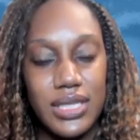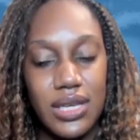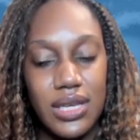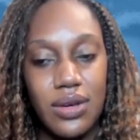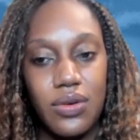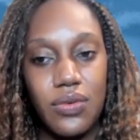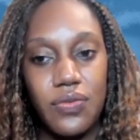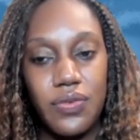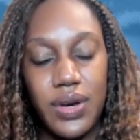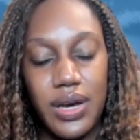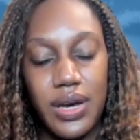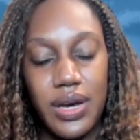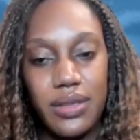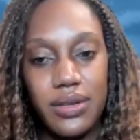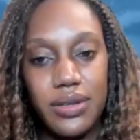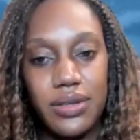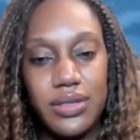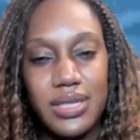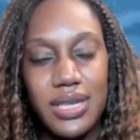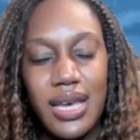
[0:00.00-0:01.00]
Single
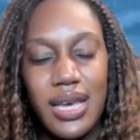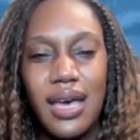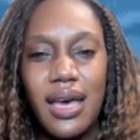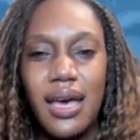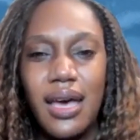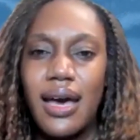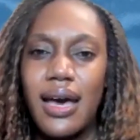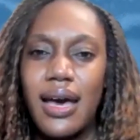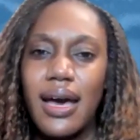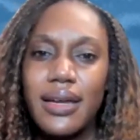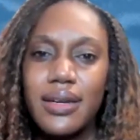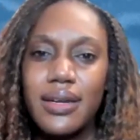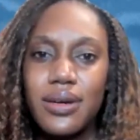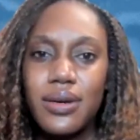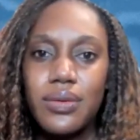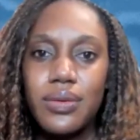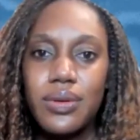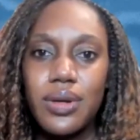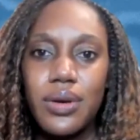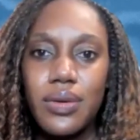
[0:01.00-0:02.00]
fathers. I
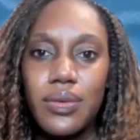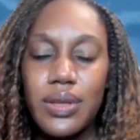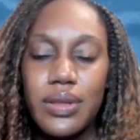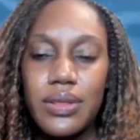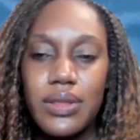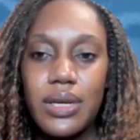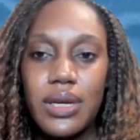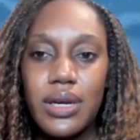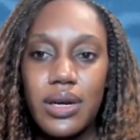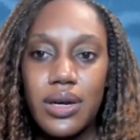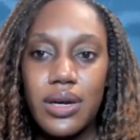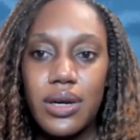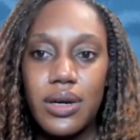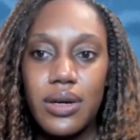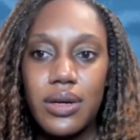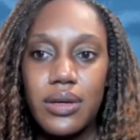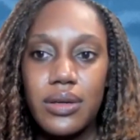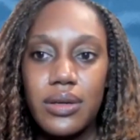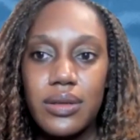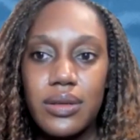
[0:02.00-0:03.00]
don't know that
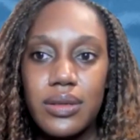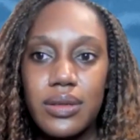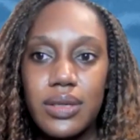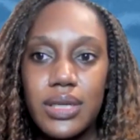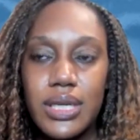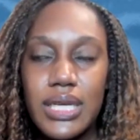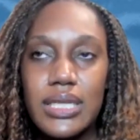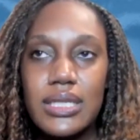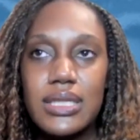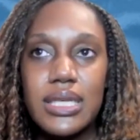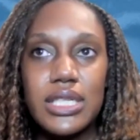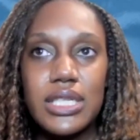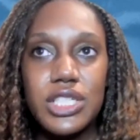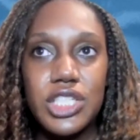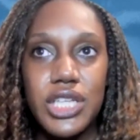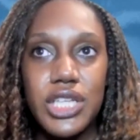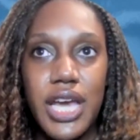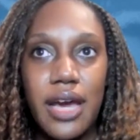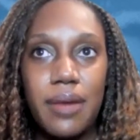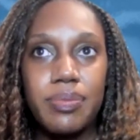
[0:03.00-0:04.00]
there is a
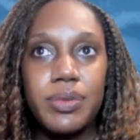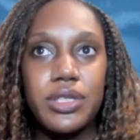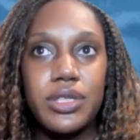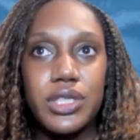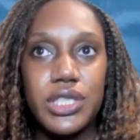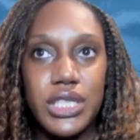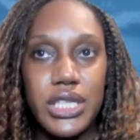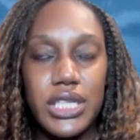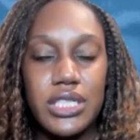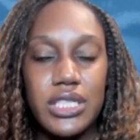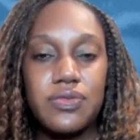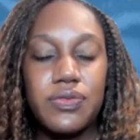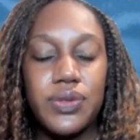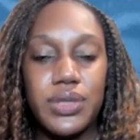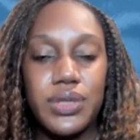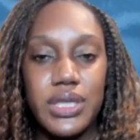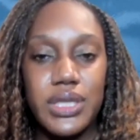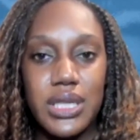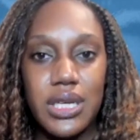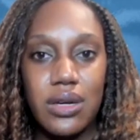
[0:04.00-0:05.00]
chapter just
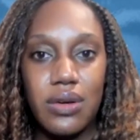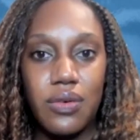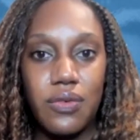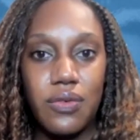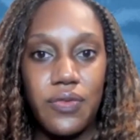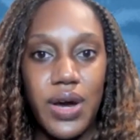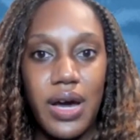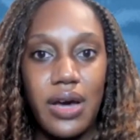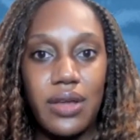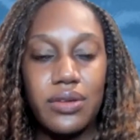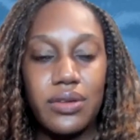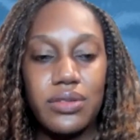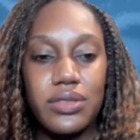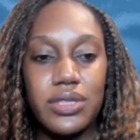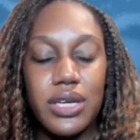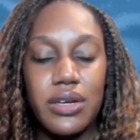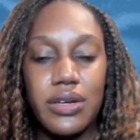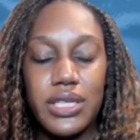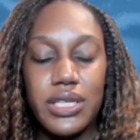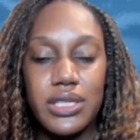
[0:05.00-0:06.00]
for single
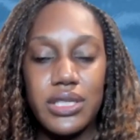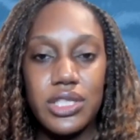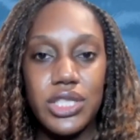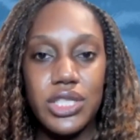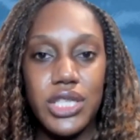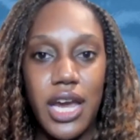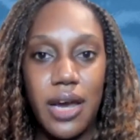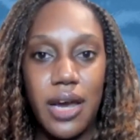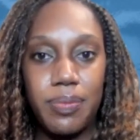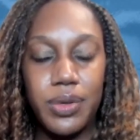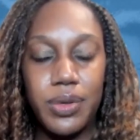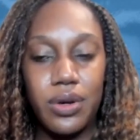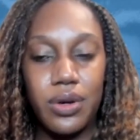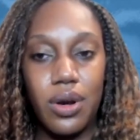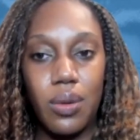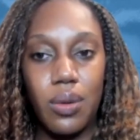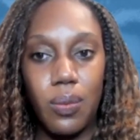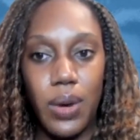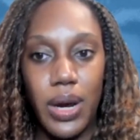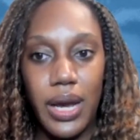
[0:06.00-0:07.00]
fathers. There is a chapter
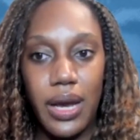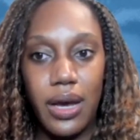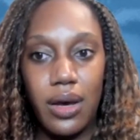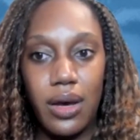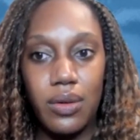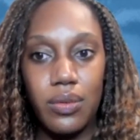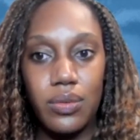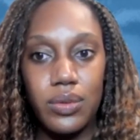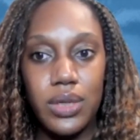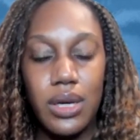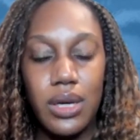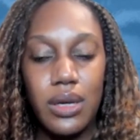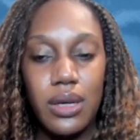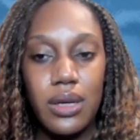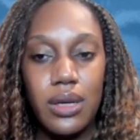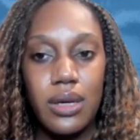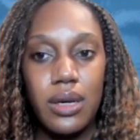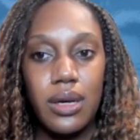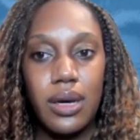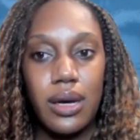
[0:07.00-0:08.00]
around
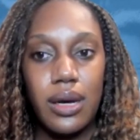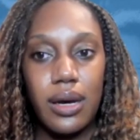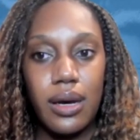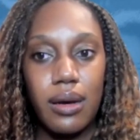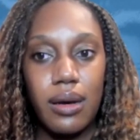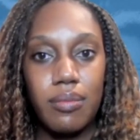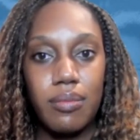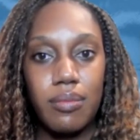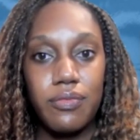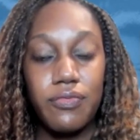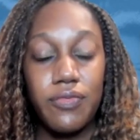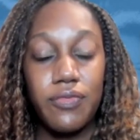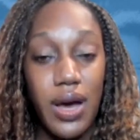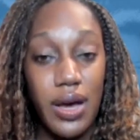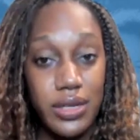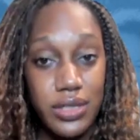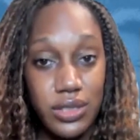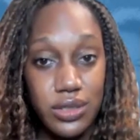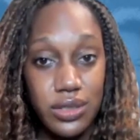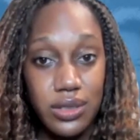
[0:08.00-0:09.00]

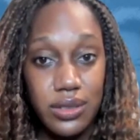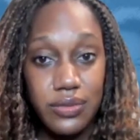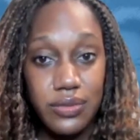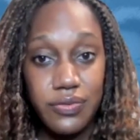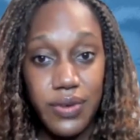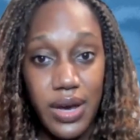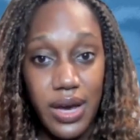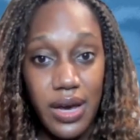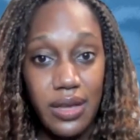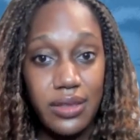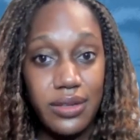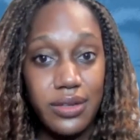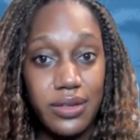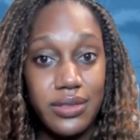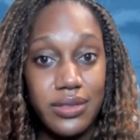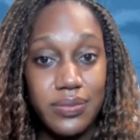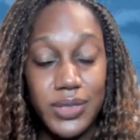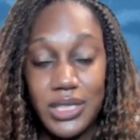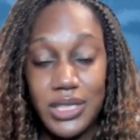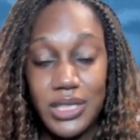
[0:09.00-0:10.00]
foster
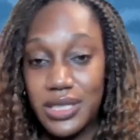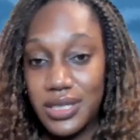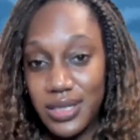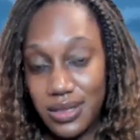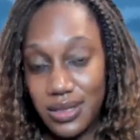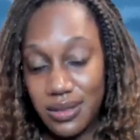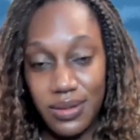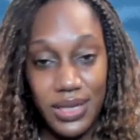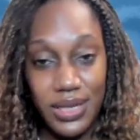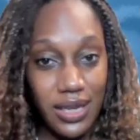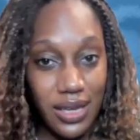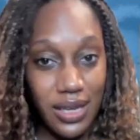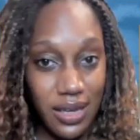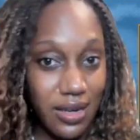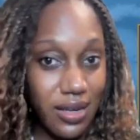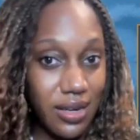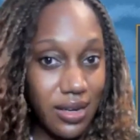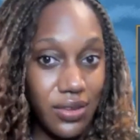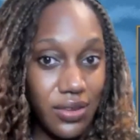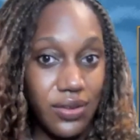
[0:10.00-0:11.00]
fathers, which is,
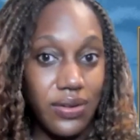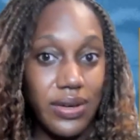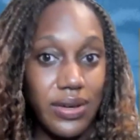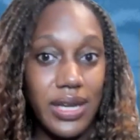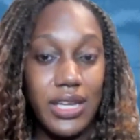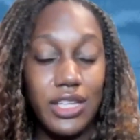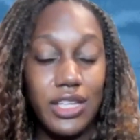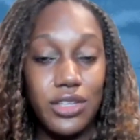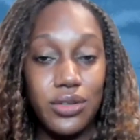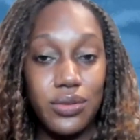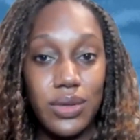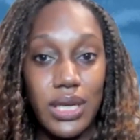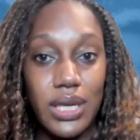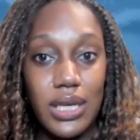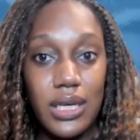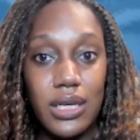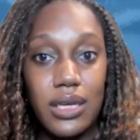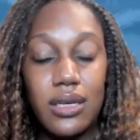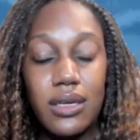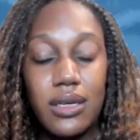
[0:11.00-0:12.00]
again, another kind of
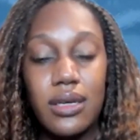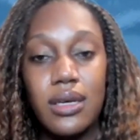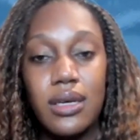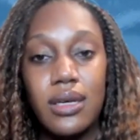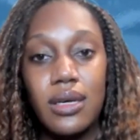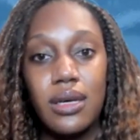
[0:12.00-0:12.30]
unique